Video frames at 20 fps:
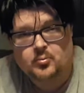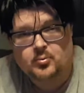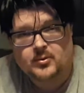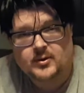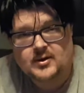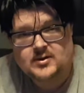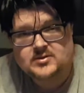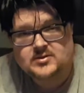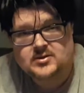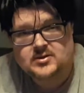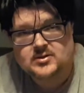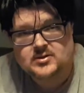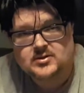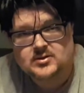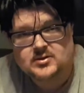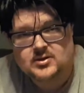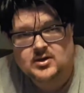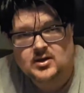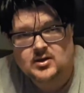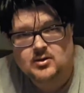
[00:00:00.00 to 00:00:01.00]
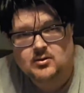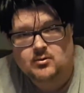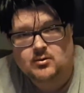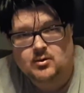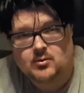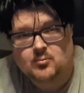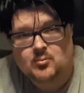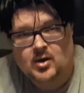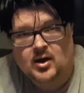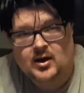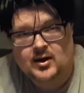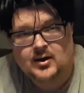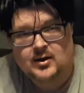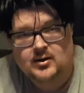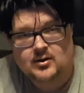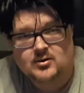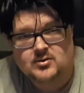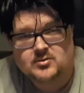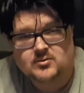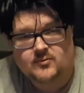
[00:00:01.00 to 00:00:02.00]
places that you can mine
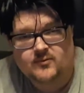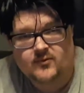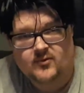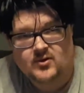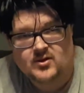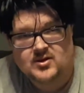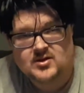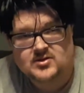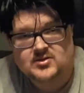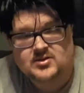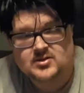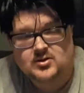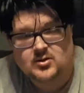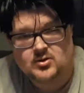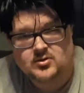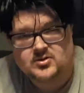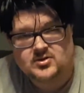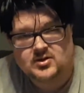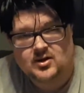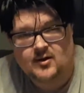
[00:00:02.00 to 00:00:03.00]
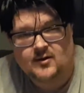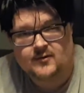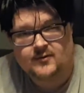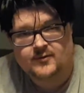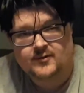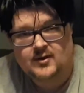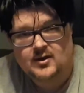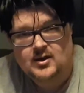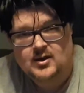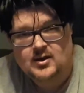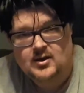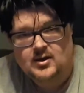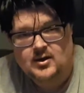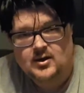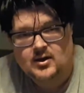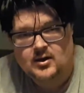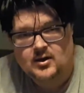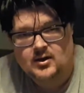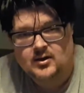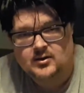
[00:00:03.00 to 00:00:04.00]
your, for these yourself.
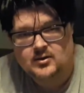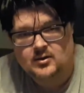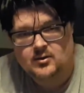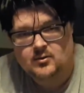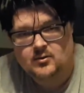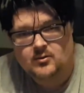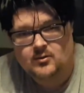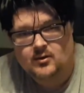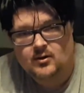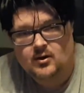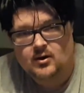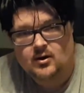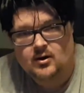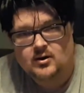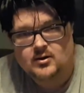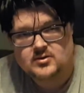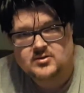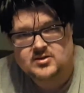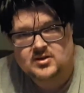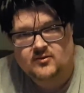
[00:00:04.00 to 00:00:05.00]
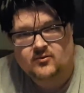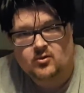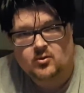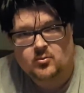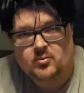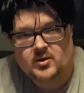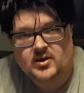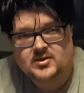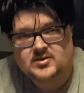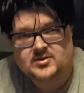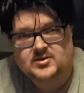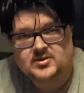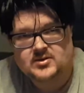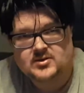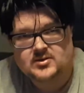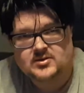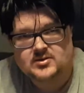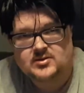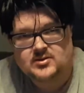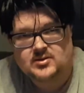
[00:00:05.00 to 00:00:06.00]
I know there are several
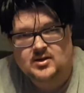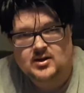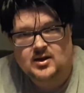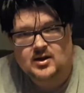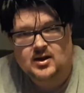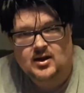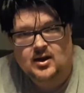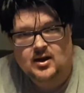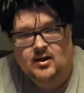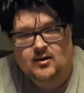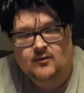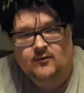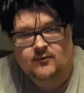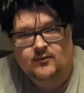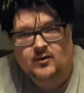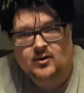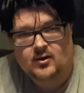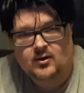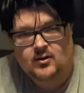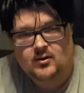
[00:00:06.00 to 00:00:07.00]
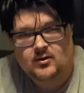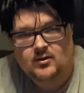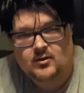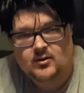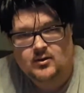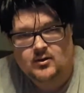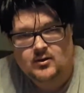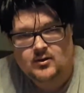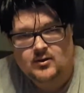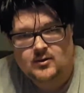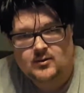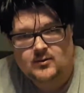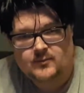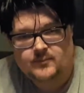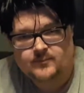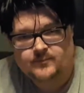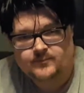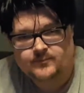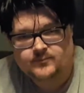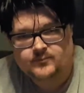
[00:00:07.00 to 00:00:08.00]
places that have uh,
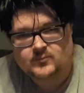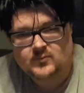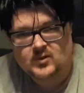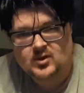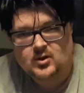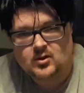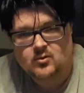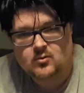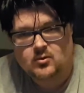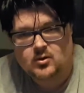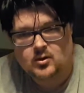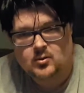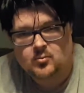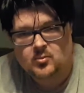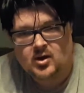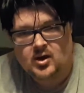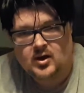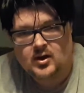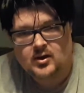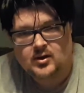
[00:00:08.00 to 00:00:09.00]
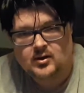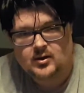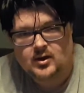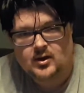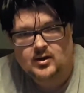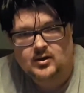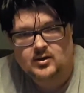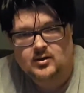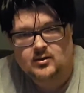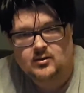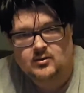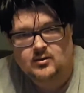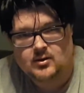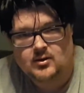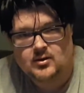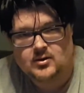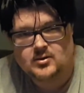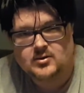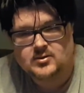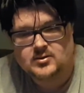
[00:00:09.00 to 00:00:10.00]
you can mine, like
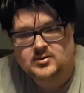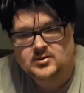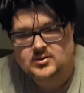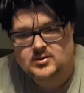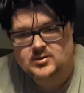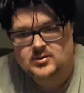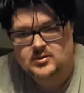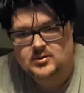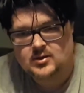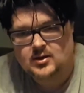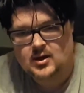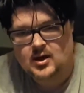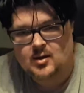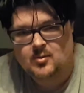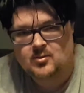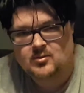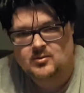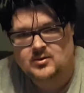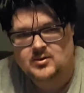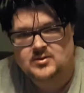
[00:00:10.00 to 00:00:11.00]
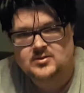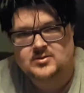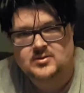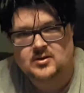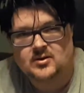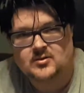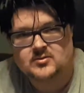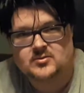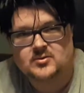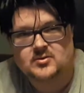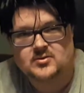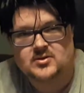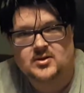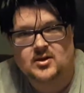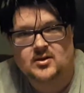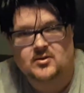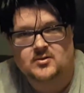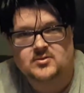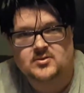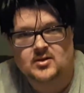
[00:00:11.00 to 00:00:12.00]
there's amethyst and all sorts of
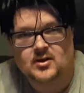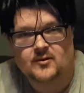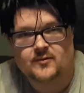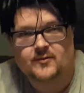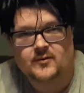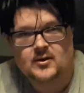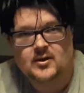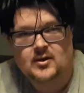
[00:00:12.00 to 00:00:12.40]
other stuff.